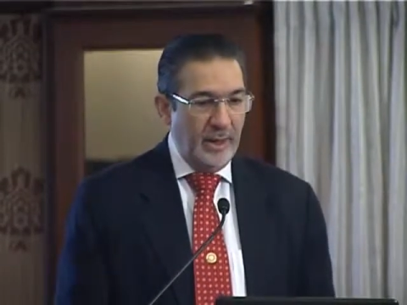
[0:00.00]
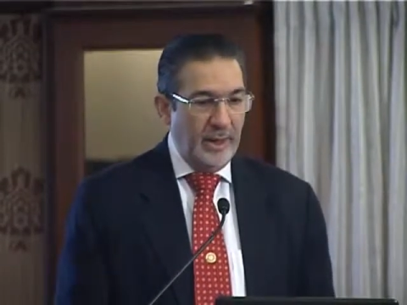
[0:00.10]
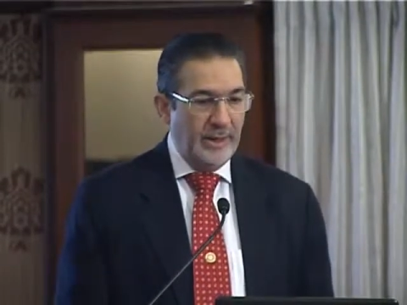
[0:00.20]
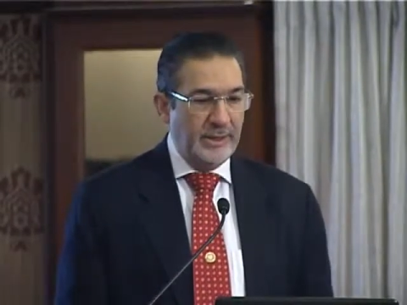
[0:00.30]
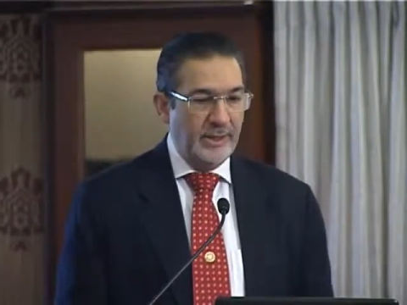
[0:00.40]

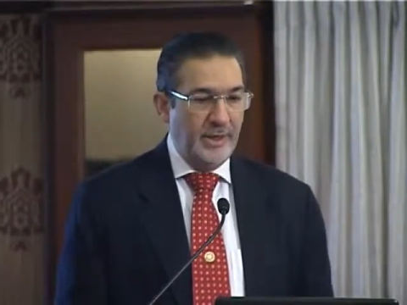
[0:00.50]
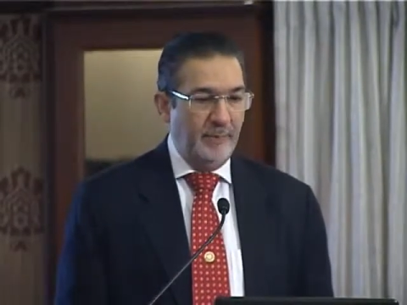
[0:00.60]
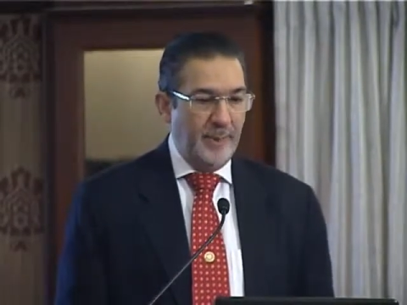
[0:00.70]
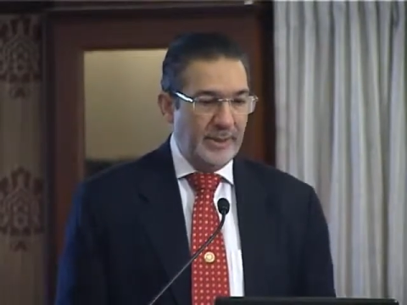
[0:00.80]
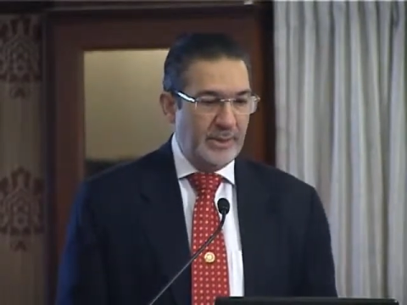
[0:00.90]
His
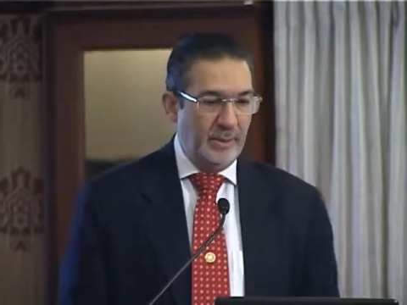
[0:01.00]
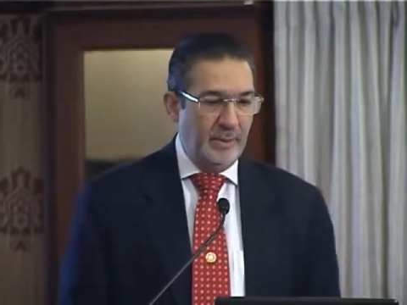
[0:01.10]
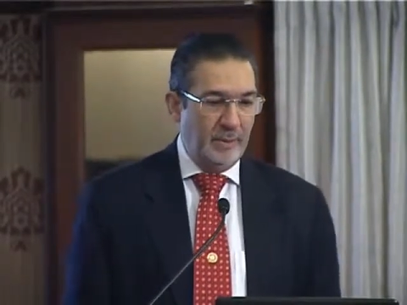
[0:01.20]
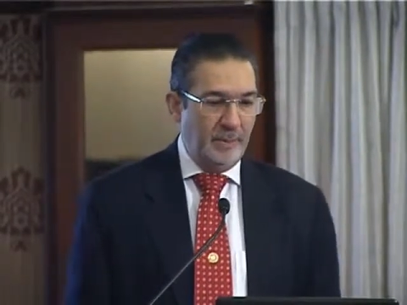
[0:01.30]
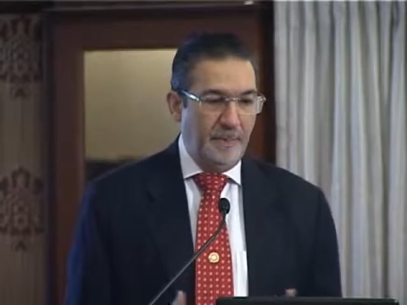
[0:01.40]
achievements
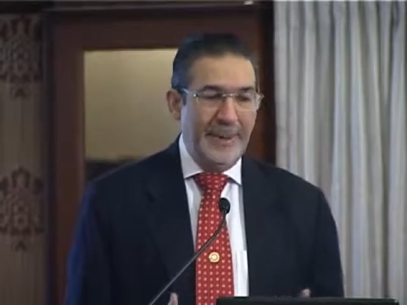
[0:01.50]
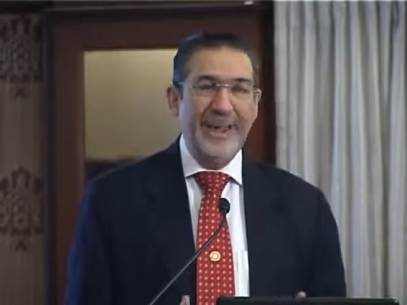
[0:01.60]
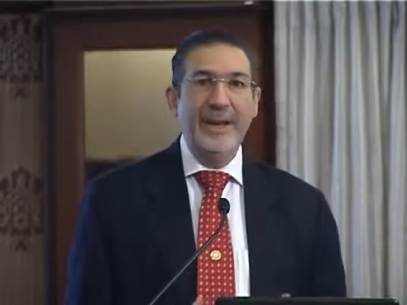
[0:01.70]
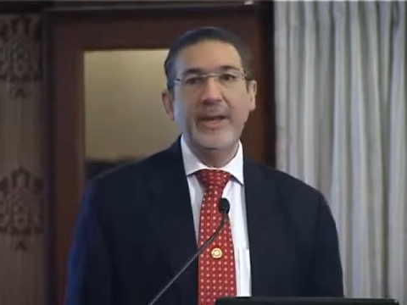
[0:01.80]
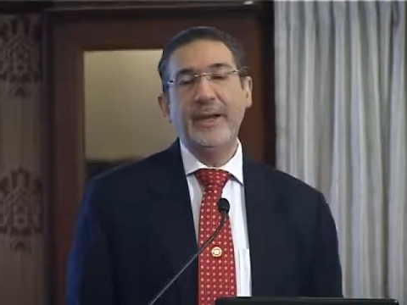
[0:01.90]

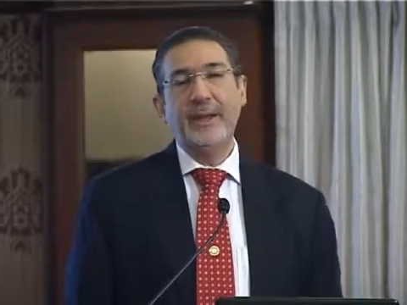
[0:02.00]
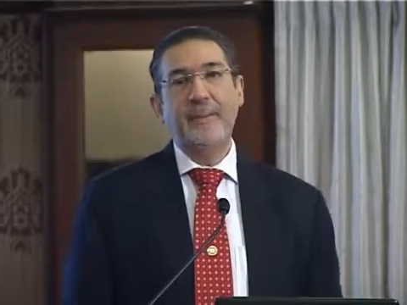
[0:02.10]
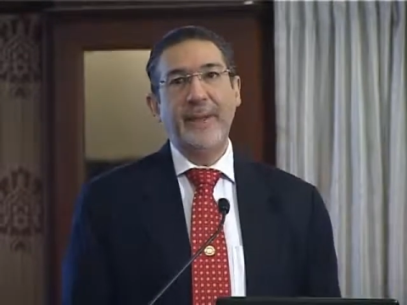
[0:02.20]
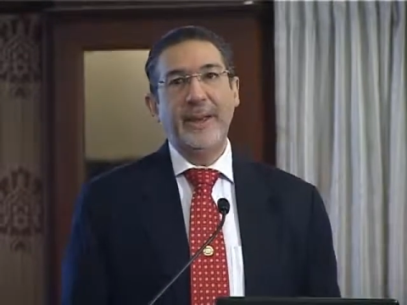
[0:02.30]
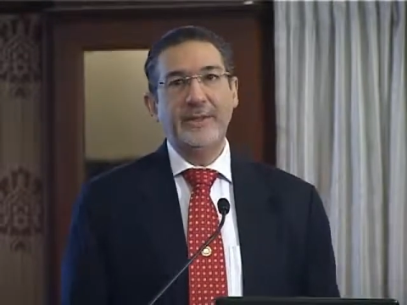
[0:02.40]
pale in
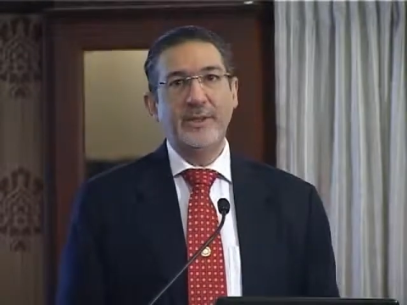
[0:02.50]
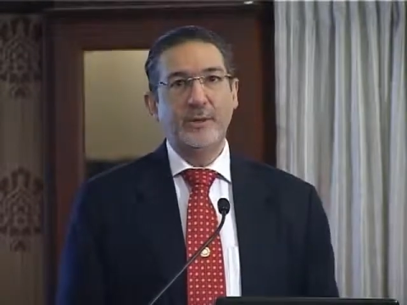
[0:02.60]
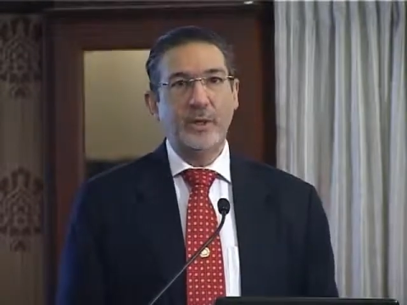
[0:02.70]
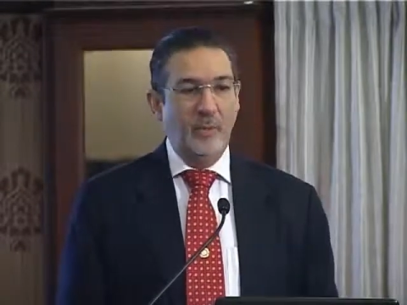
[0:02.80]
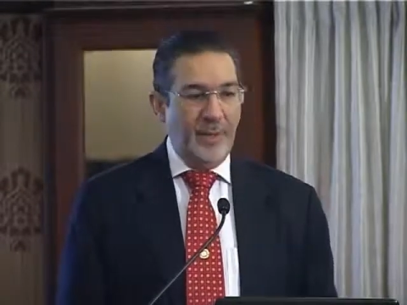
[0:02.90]
comparison
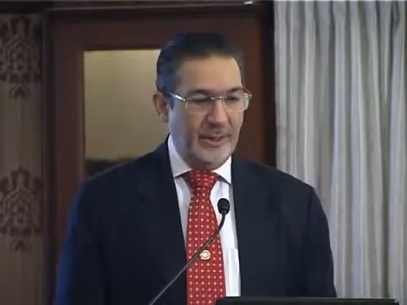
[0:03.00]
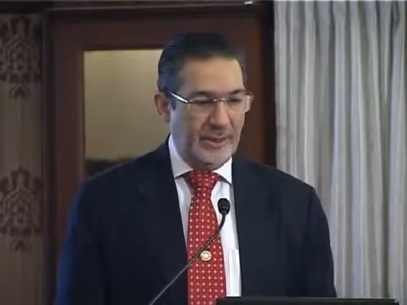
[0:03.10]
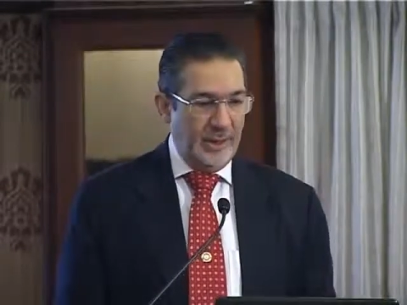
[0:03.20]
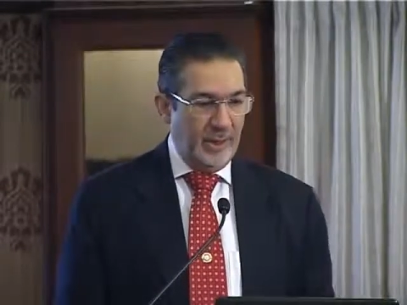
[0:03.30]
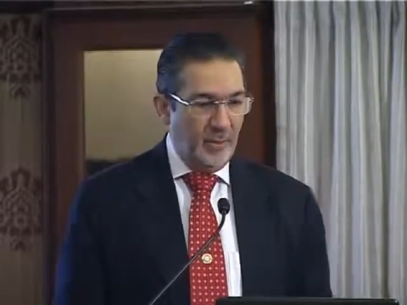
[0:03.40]
to the one
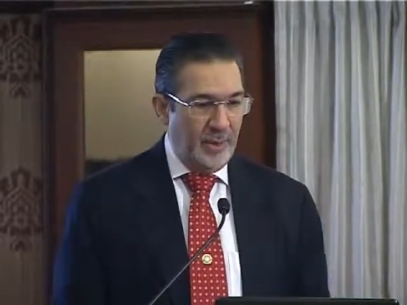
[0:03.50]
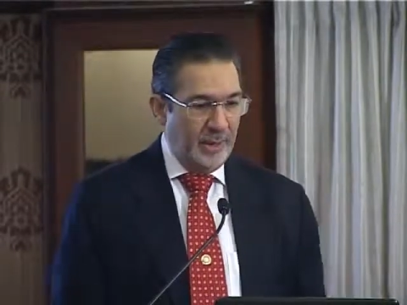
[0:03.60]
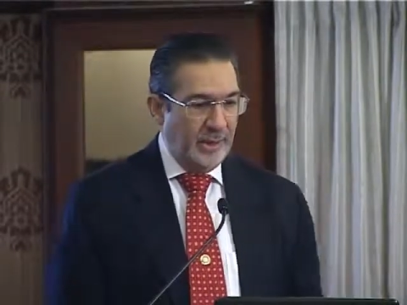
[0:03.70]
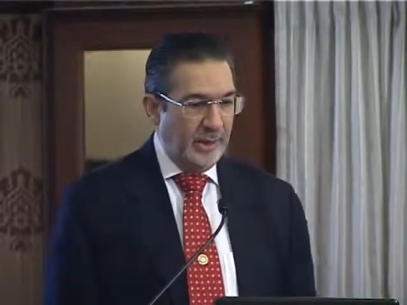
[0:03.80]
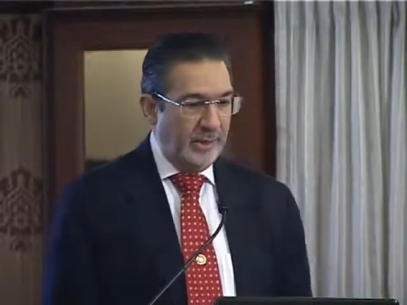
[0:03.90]
single
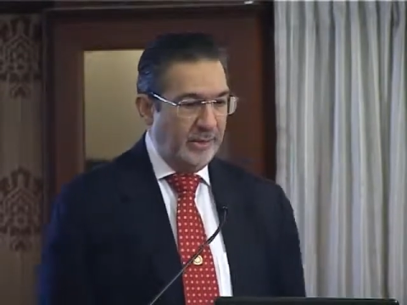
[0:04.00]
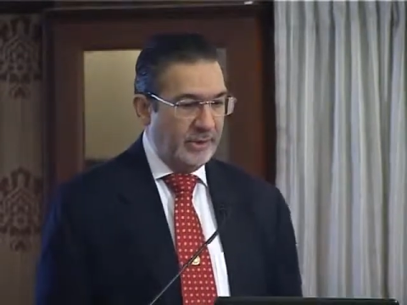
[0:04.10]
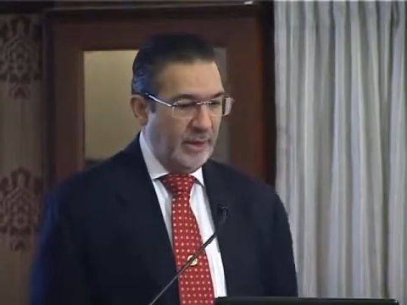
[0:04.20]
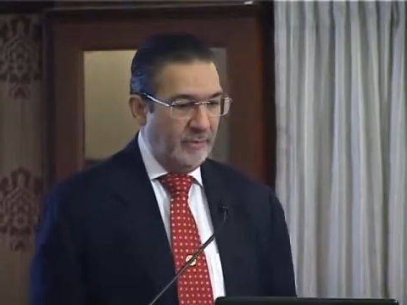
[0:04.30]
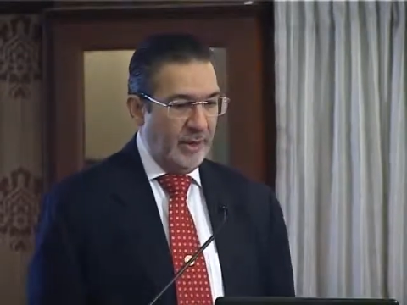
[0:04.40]
one that he
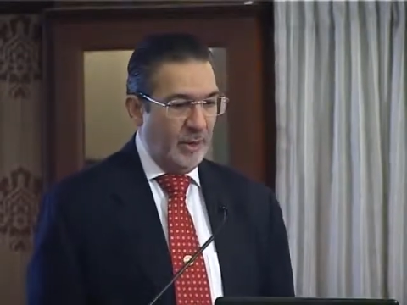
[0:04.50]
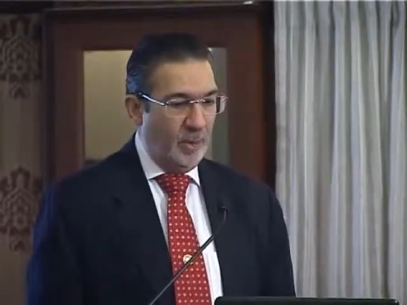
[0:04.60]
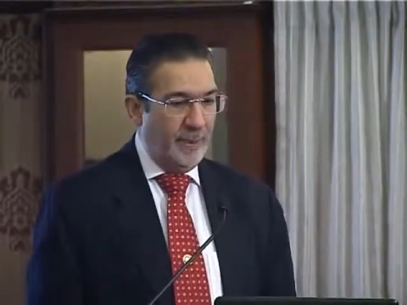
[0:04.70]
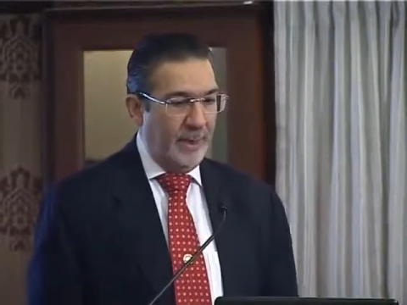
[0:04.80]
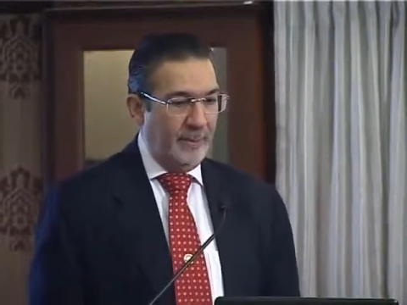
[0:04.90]
received the
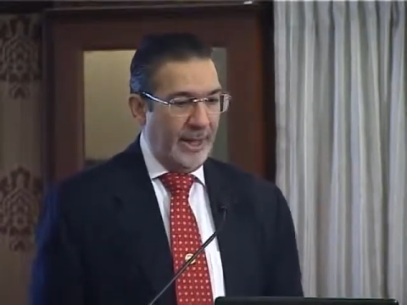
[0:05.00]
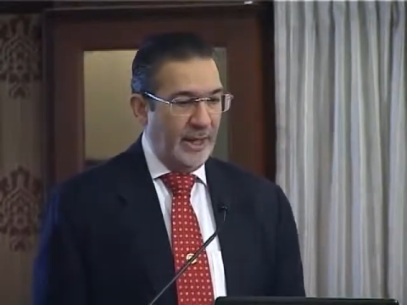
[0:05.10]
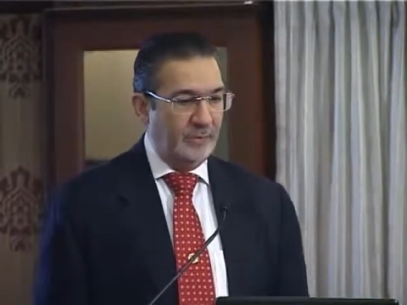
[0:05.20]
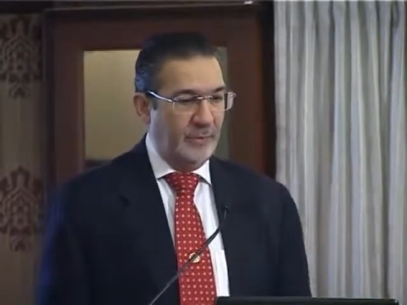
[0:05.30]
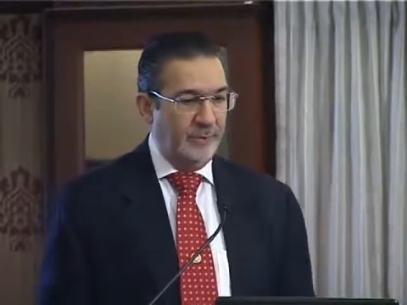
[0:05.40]
Nobel
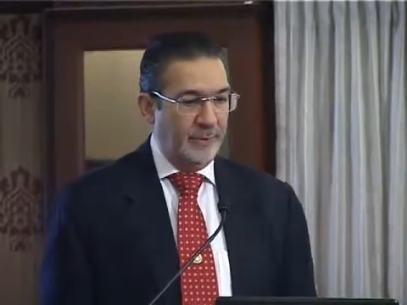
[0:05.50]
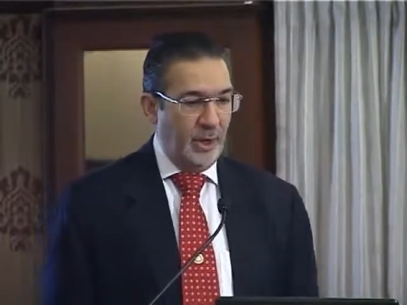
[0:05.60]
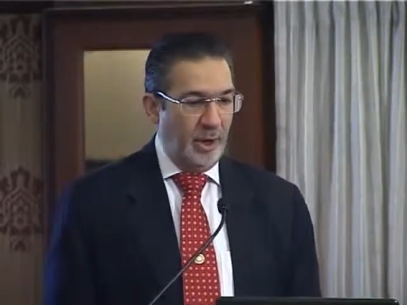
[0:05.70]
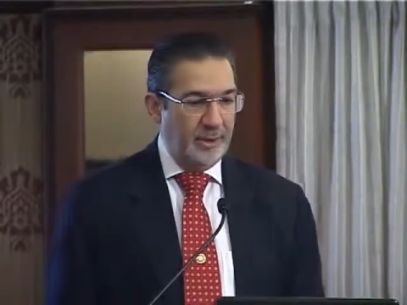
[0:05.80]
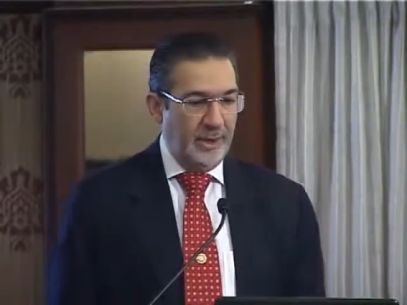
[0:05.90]
Prize for
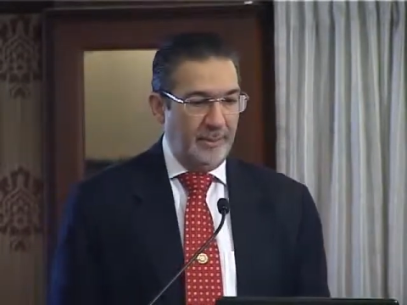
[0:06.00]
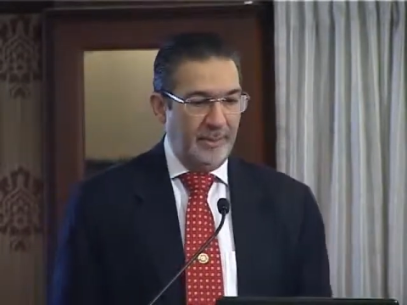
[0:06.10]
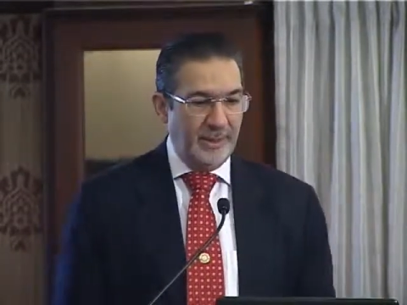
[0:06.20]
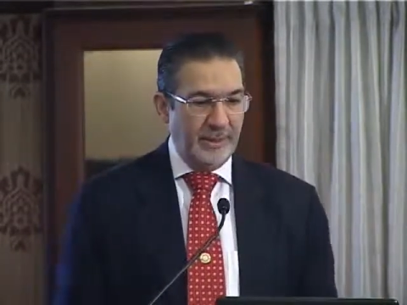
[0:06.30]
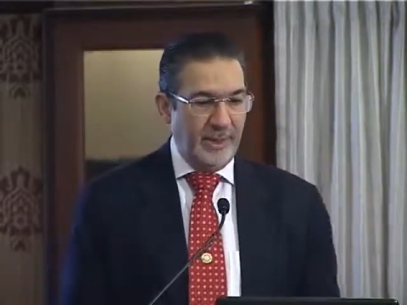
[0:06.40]
Physiology and
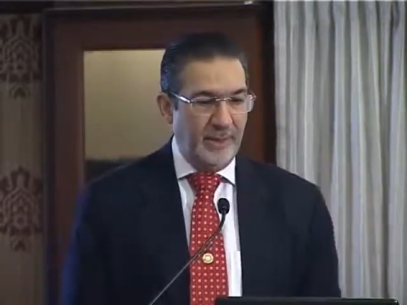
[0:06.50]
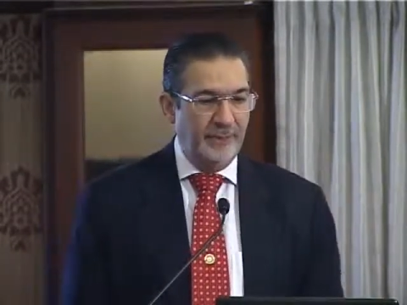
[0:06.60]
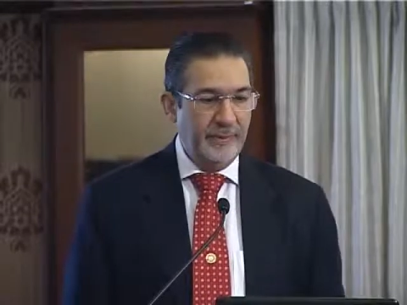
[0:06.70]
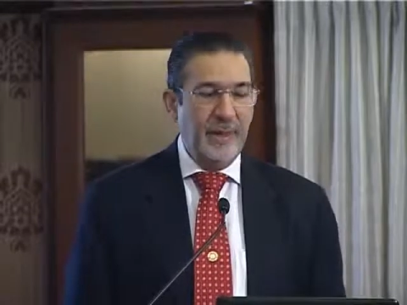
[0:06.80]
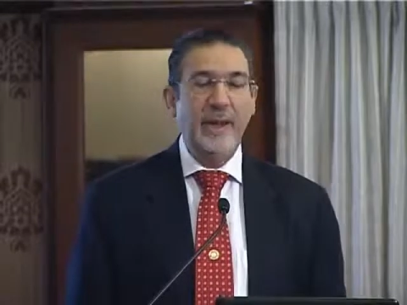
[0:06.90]
Medicine
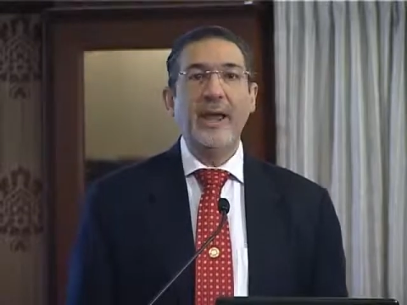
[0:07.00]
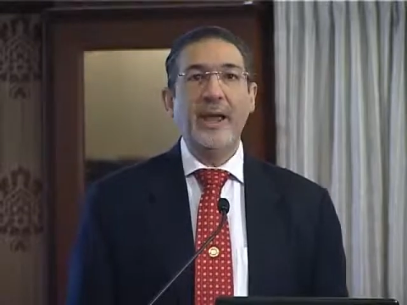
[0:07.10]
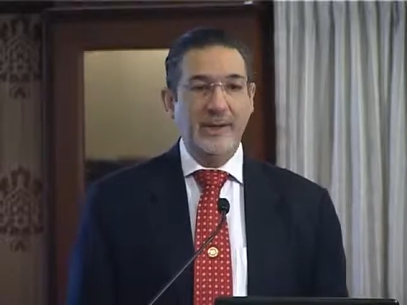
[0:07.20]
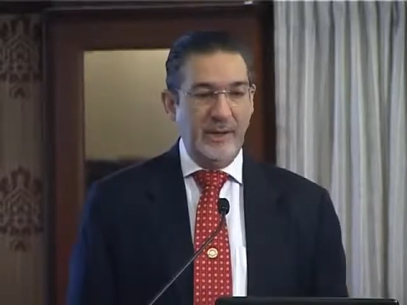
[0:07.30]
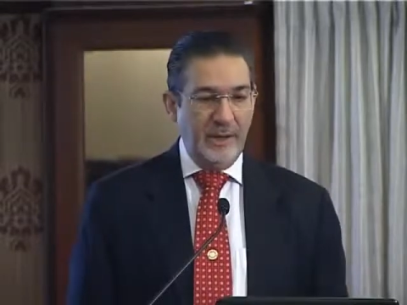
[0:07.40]
in
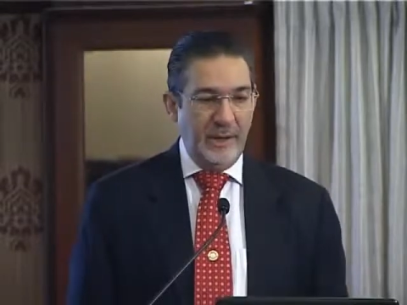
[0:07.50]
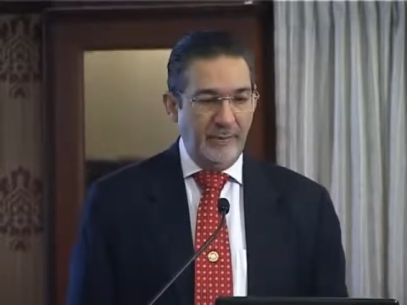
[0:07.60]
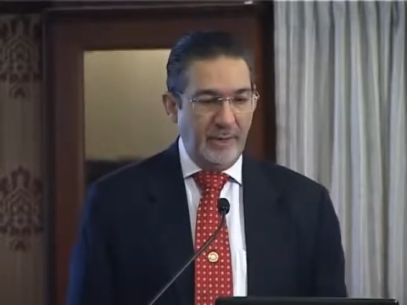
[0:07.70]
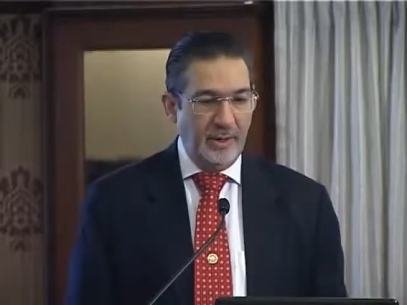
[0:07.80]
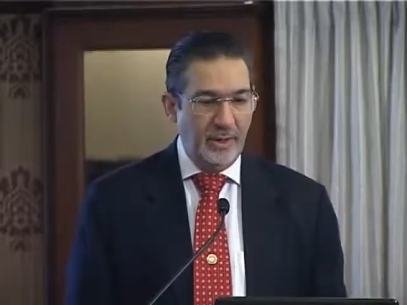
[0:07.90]
1911